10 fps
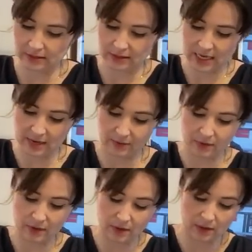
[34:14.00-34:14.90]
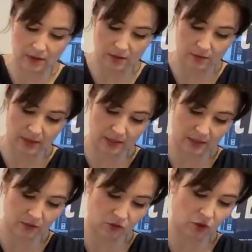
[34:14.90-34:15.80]
Now, in the
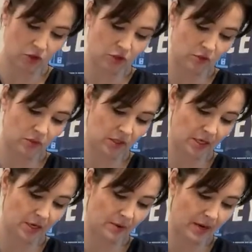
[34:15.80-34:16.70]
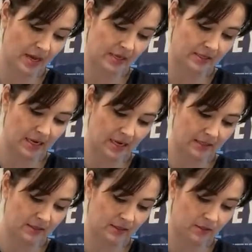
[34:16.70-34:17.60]
instructions, we say go ahead
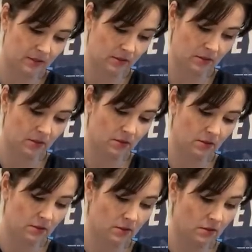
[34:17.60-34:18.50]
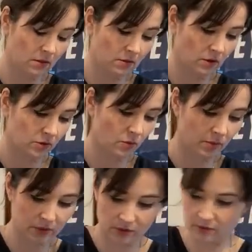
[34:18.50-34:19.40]
and... Oh, gosh, what am
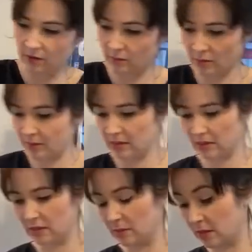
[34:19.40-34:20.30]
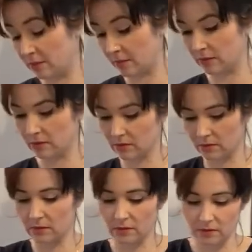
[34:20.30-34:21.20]
I doing? No, I'm not pressing seams open.
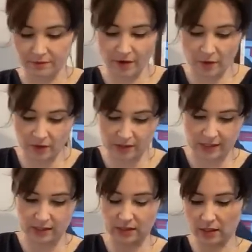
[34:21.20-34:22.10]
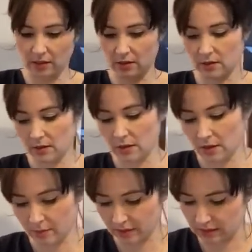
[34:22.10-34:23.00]
Focus, Lisa.
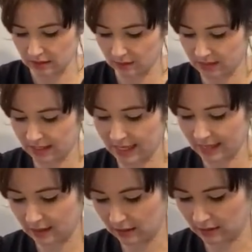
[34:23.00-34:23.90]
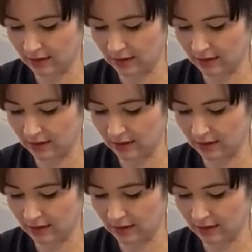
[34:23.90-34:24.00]
Pressing seams together.